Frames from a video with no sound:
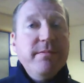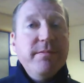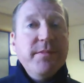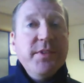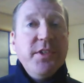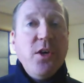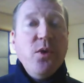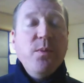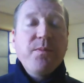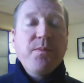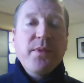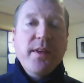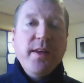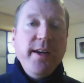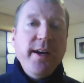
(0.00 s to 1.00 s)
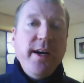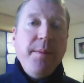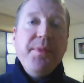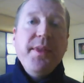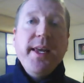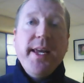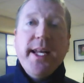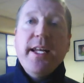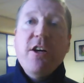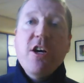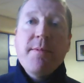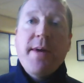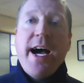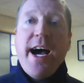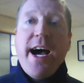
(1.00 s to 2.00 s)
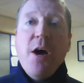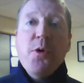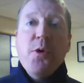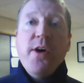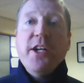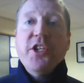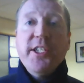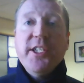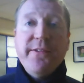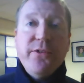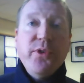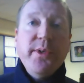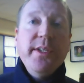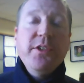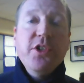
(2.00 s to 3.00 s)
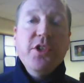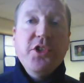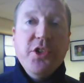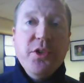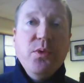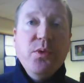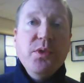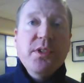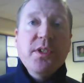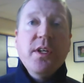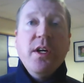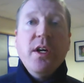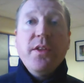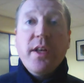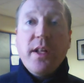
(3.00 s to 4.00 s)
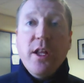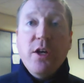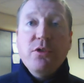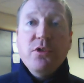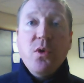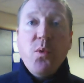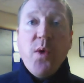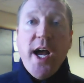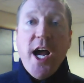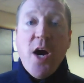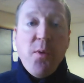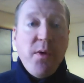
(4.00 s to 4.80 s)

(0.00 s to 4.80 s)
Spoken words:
So I'm thinking here about how we're actually free to choose the clothes we wear.